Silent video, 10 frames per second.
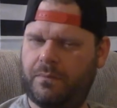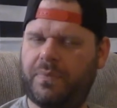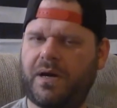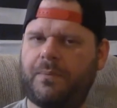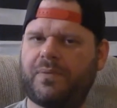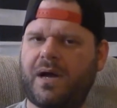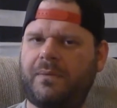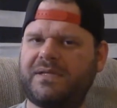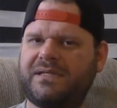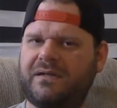But I'm
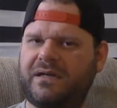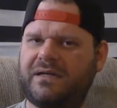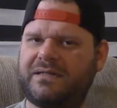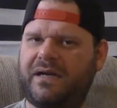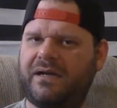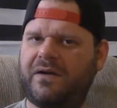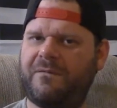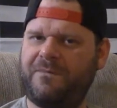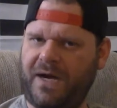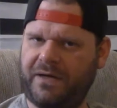probably still going to tell you to
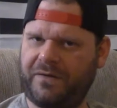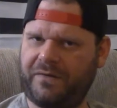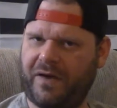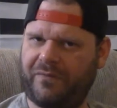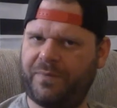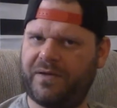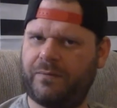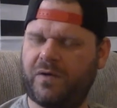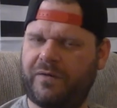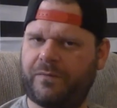go fuck yourself because
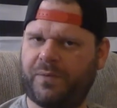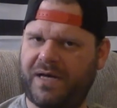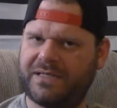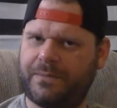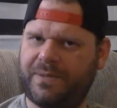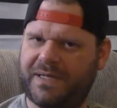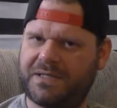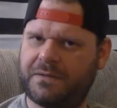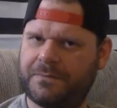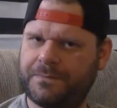I'm running for president, bitch.